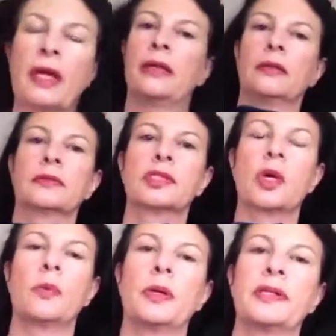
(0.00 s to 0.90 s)
that little
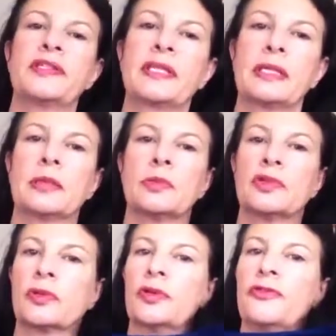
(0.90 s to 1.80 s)
top I said it was
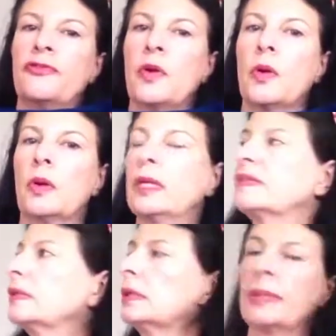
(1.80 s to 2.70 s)
good for,
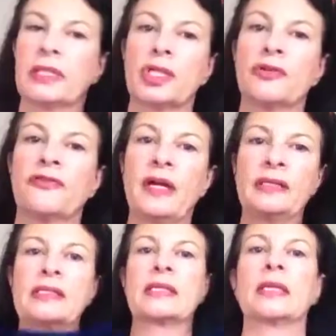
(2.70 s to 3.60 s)
it's a little bit too
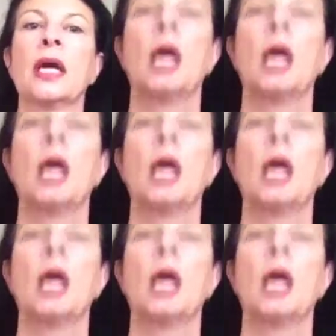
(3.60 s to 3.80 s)
fancy.